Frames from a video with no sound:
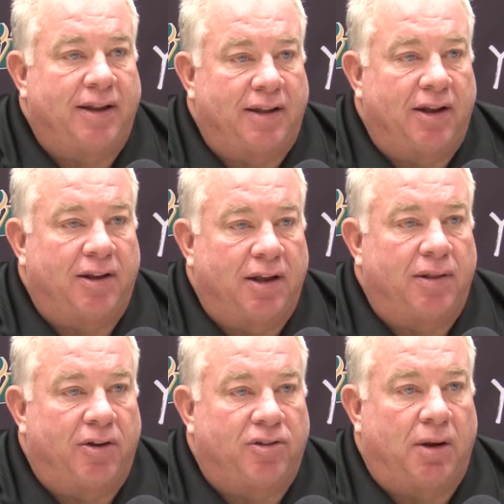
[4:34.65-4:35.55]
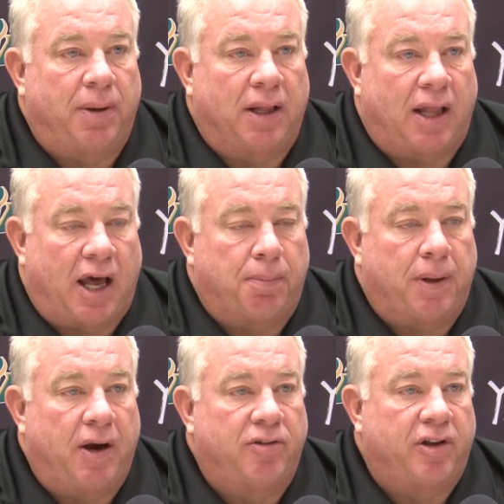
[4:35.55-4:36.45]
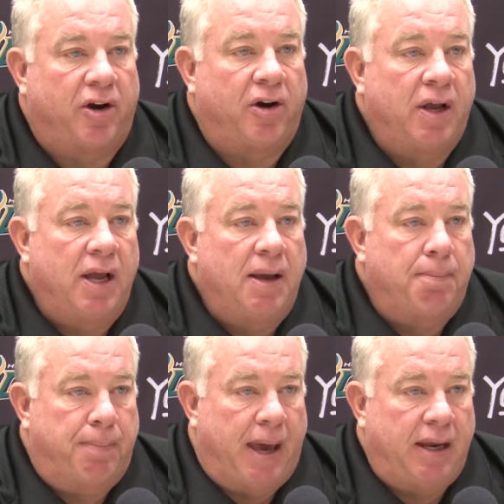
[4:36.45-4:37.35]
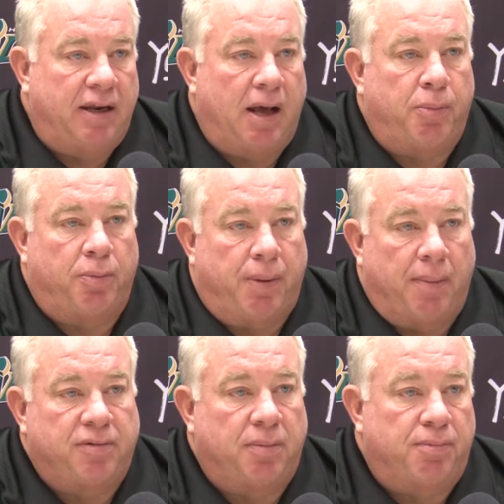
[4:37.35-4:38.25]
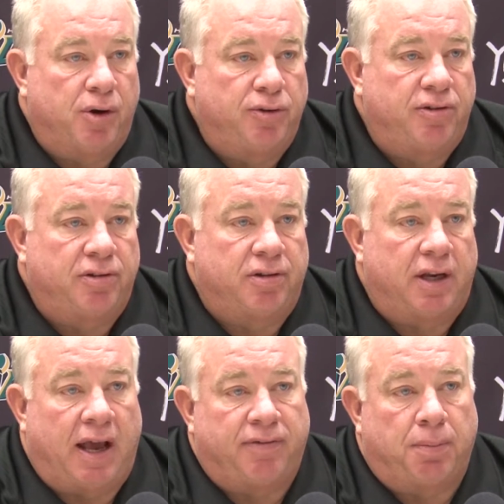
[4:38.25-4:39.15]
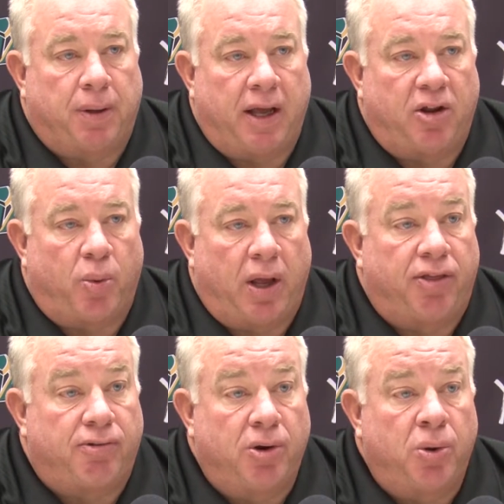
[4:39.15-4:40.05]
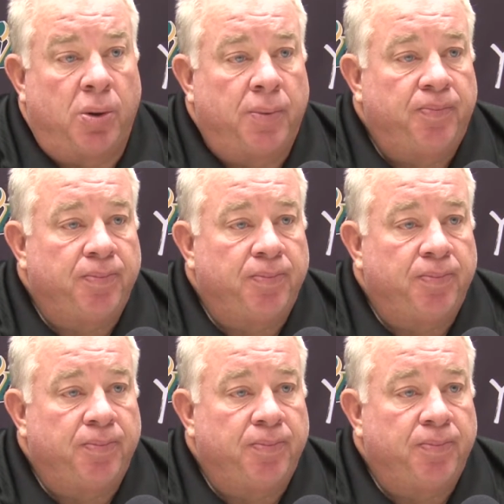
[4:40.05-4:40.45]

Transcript: There's going to be a lot of players that are banged up with bumps and bruises and have to play their way through,